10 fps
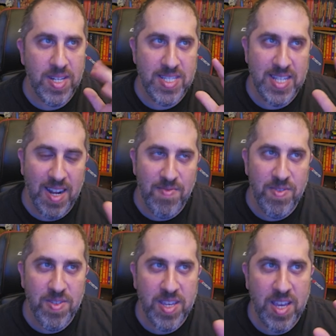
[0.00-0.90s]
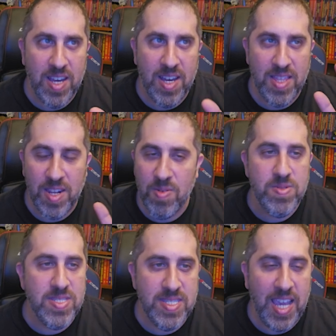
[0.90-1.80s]
It's not really, they
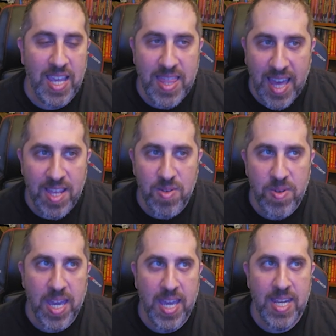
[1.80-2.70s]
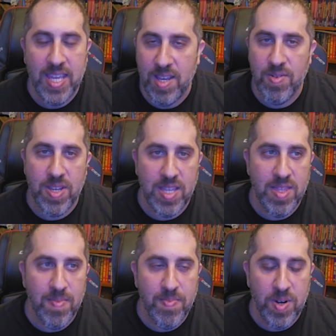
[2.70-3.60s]
don't say that you can here in
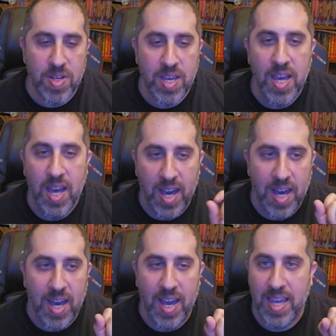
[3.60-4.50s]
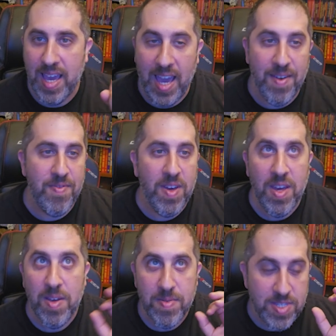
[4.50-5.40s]
the book. I have
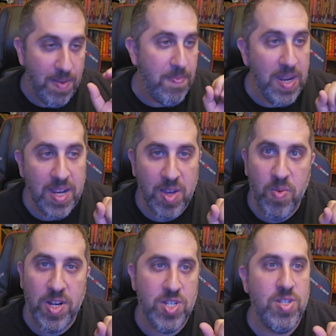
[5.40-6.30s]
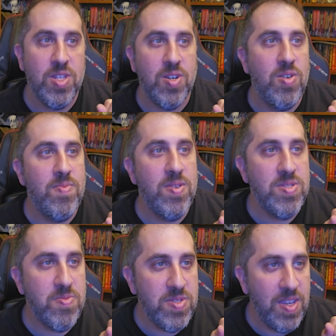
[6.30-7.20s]
submitted a question to the
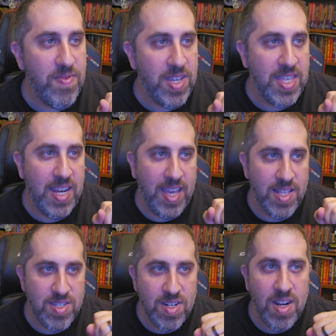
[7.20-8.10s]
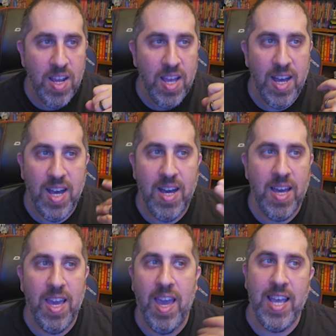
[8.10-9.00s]
kobolds. We'll see if we get that answer.
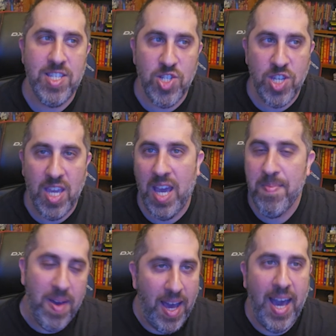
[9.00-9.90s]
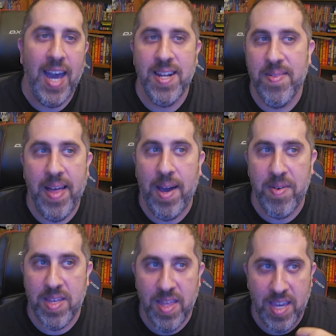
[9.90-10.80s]
As a GM, I'd allow
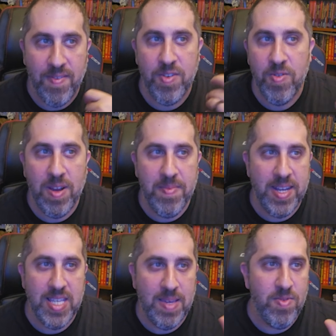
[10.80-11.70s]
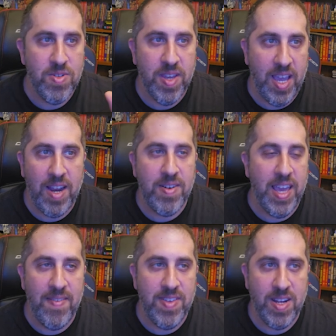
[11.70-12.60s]
it. Like if you were at my table and you're like, I already
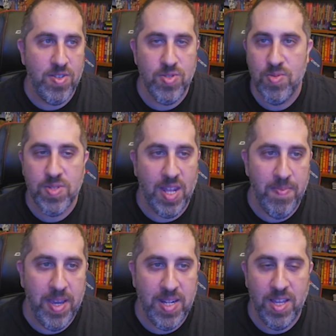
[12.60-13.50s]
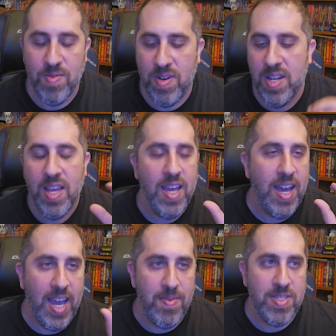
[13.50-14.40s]
have Tinker's tools, can I pick another one?
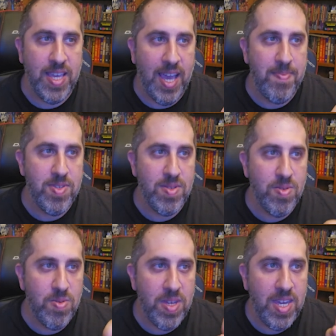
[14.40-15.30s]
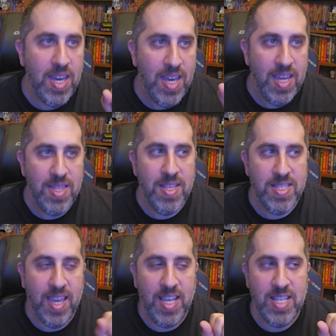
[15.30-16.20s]
I would say absolutely. In this
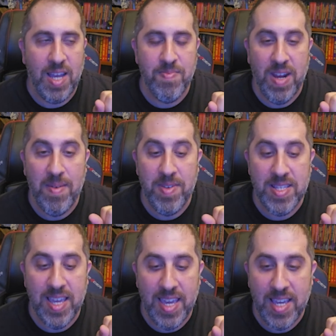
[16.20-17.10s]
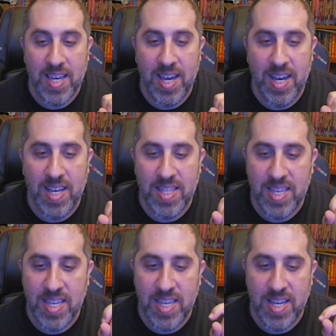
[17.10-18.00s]
case, I'd probably take
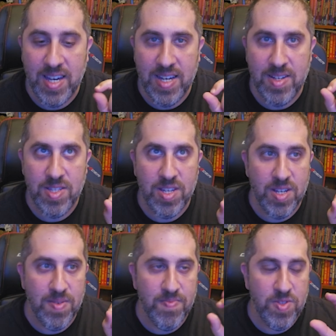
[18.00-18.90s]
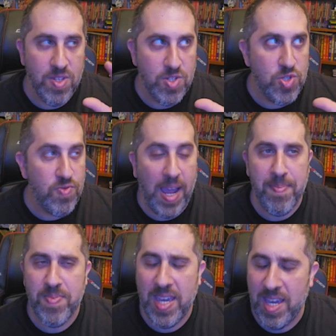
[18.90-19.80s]
the
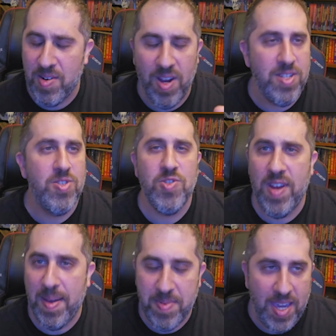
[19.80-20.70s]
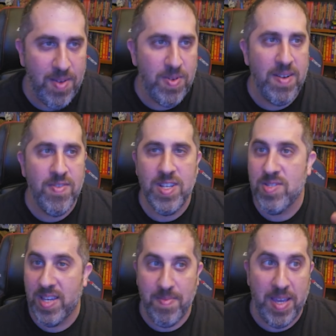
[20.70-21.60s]
trap kit or hunter trap kit, whatever it is,
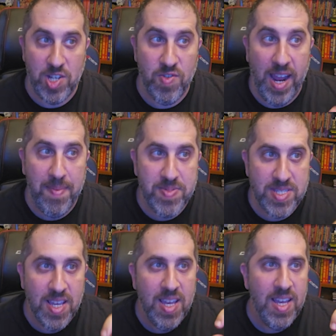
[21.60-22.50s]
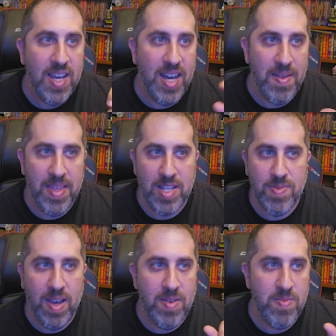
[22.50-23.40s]
so I can make traps. That's
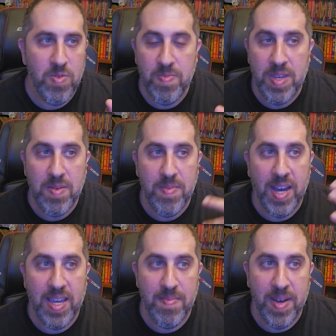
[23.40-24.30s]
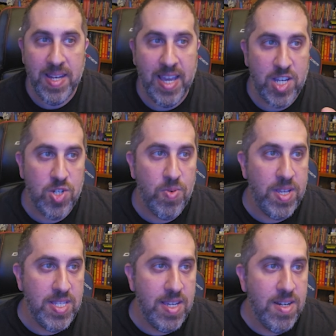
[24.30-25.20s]
probably would be my next
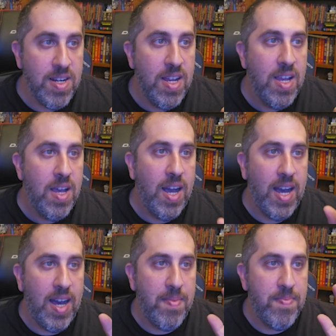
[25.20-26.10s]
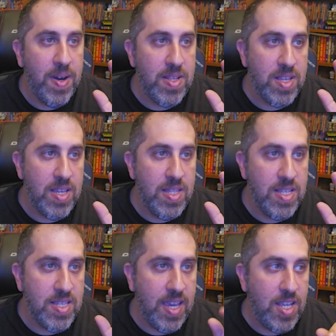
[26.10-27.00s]
choice here. But in
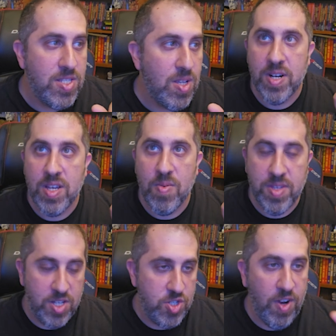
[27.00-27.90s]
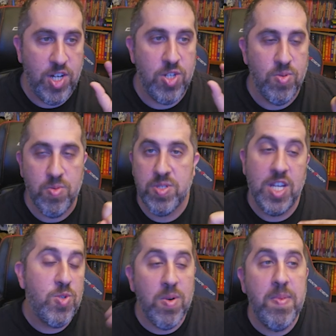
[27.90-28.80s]
this case, we're going to go with construction tools. So
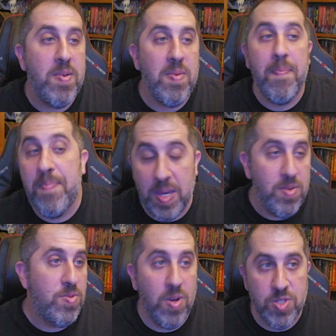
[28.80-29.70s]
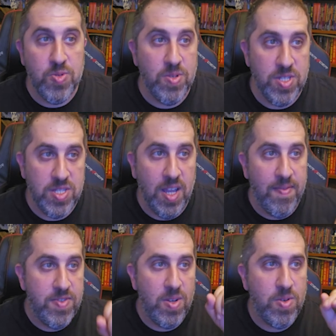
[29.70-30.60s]
I just want to be able to build all sorts of
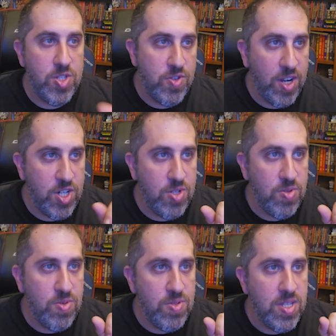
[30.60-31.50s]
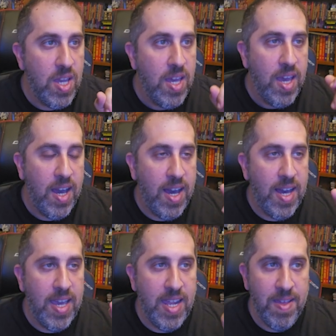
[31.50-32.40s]
stuff. So construction tools,
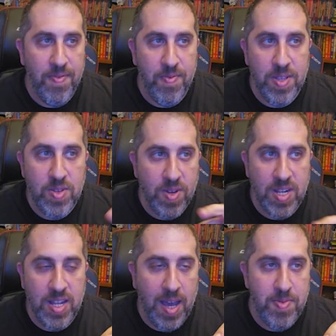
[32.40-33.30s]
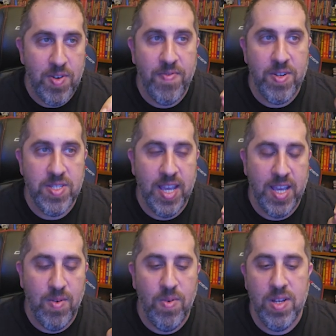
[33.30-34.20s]
and if we do get an option for a
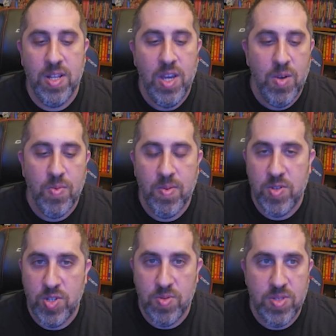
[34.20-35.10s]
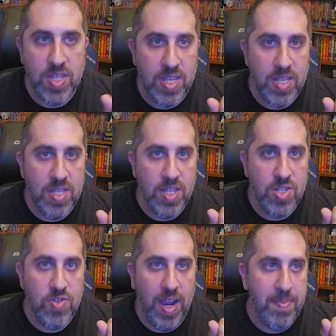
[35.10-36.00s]
second one, we would choose the
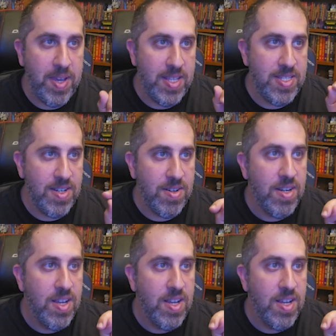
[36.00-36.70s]
trap kits here.